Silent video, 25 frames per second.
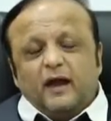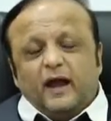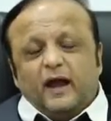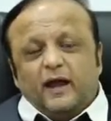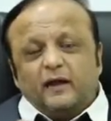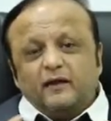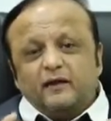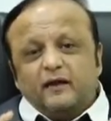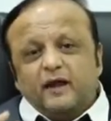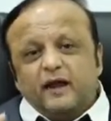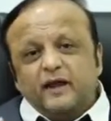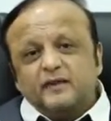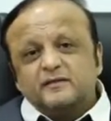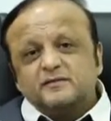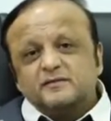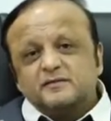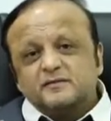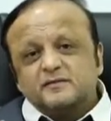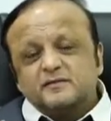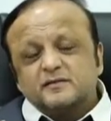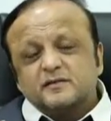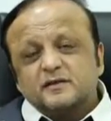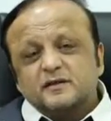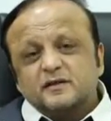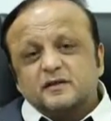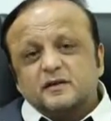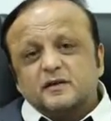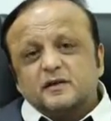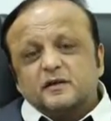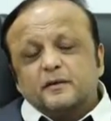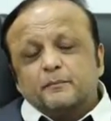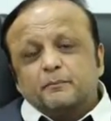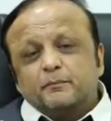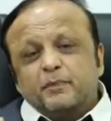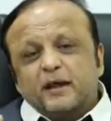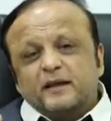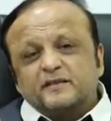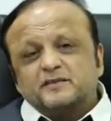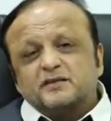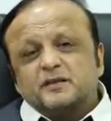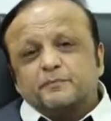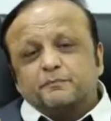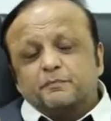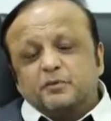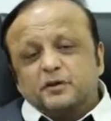and hence plastic